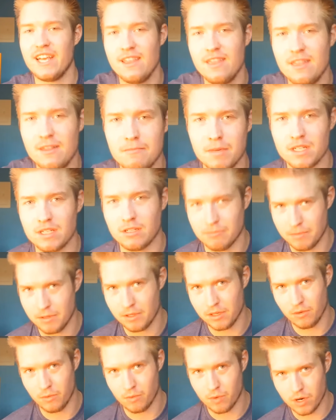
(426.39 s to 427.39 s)
in the muscle
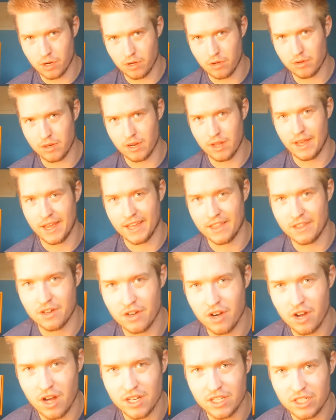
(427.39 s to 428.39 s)
building world and
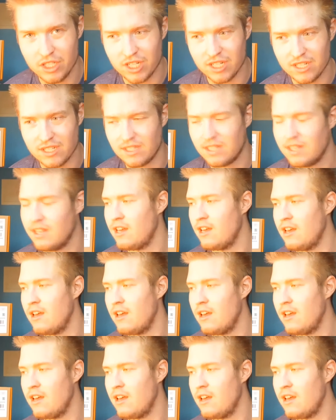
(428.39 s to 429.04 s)
they're not just